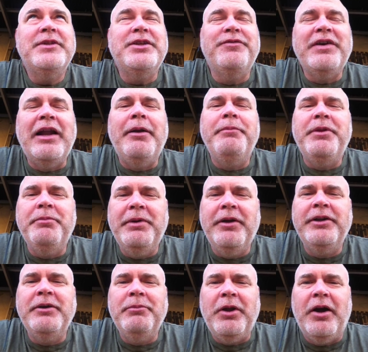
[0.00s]
develop the
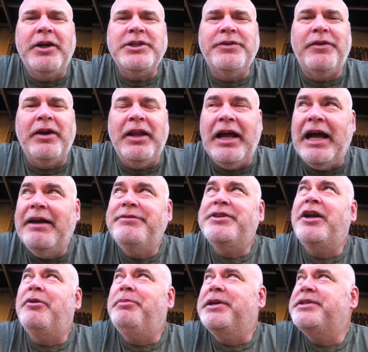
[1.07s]
building blocks of our lives
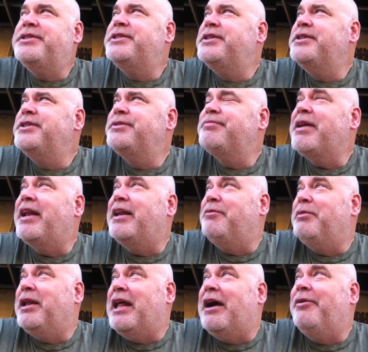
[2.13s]
and our businesses, and in
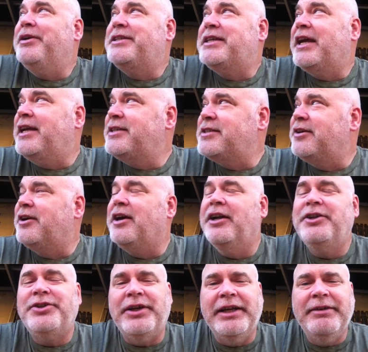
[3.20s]
Malawi's case, their
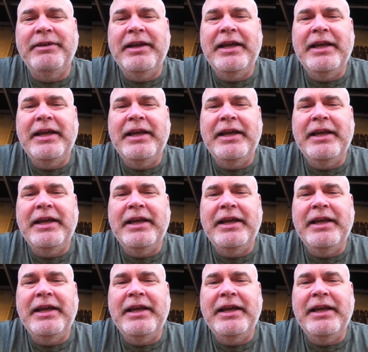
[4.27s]
country.